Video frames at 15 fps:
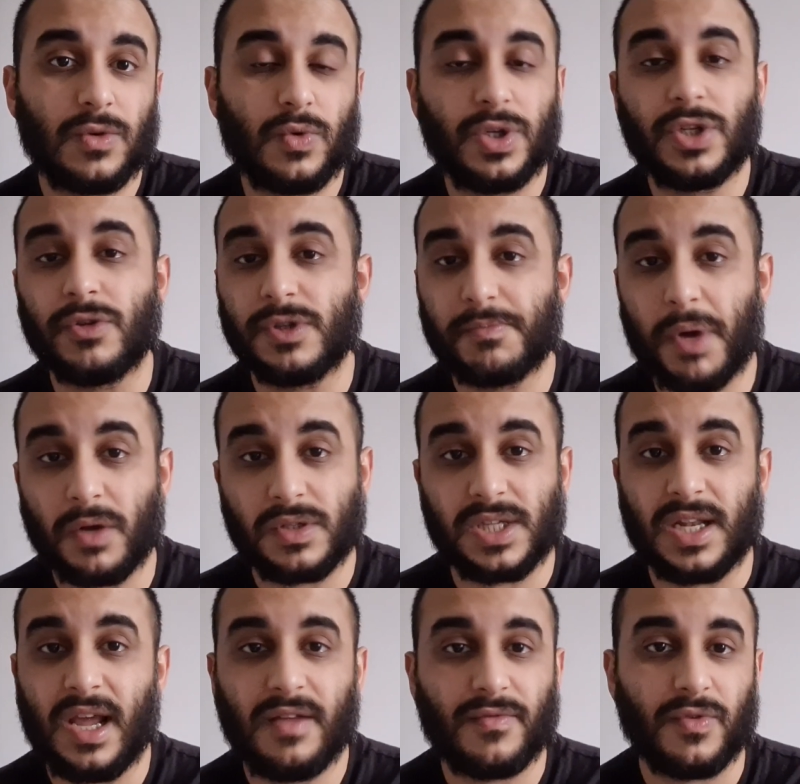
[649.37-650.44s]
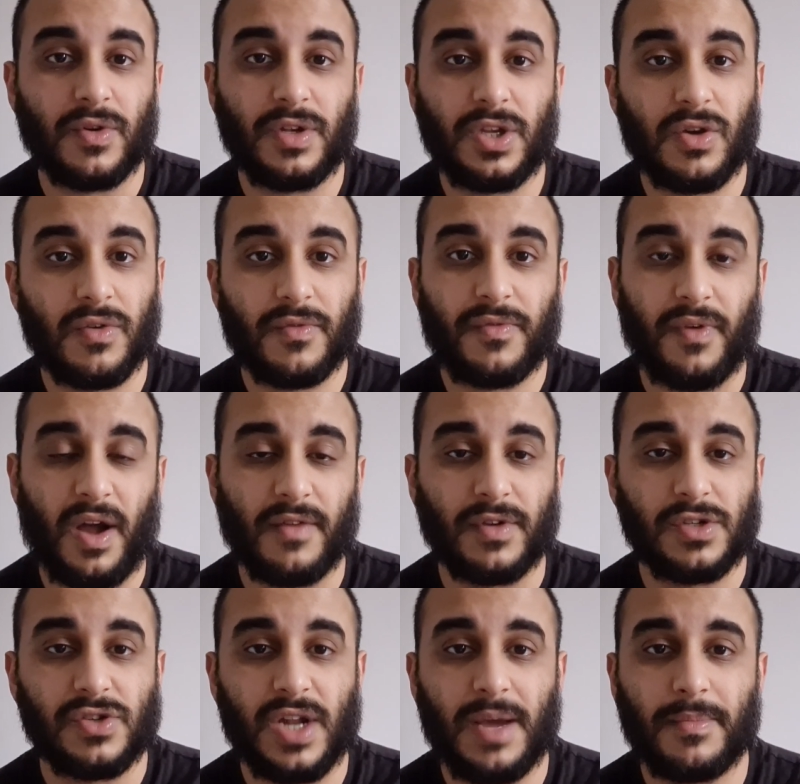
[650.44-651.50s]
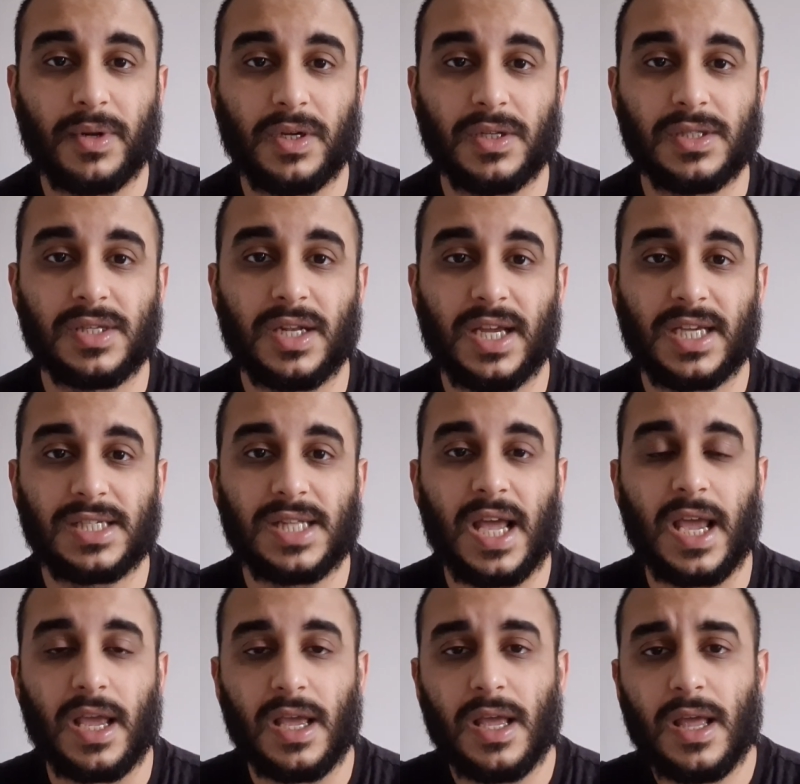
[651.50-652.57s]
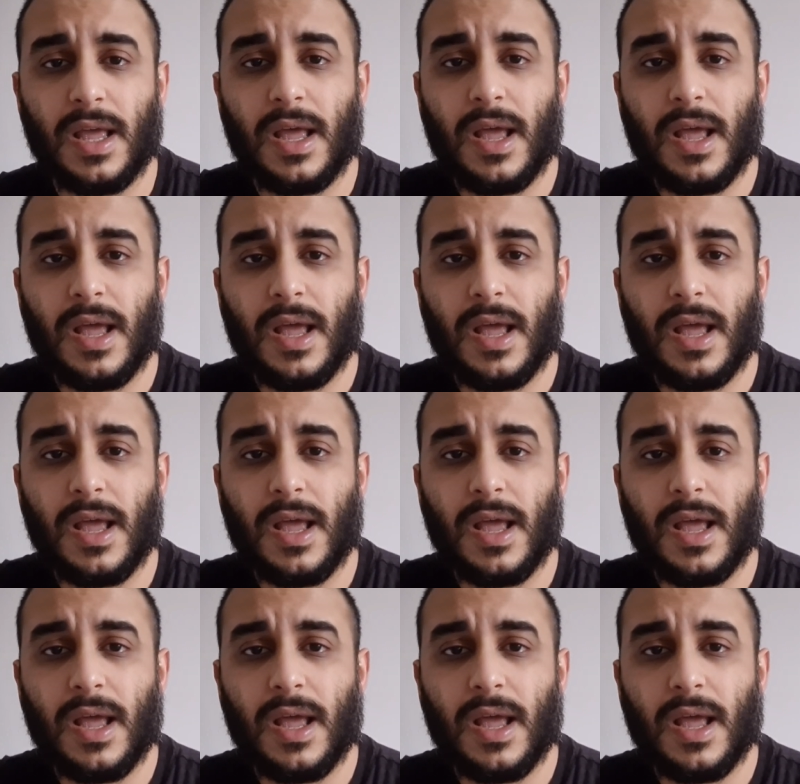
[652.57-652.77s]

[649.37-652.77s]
All you do is post an advert and you've got 500 applicants the next day.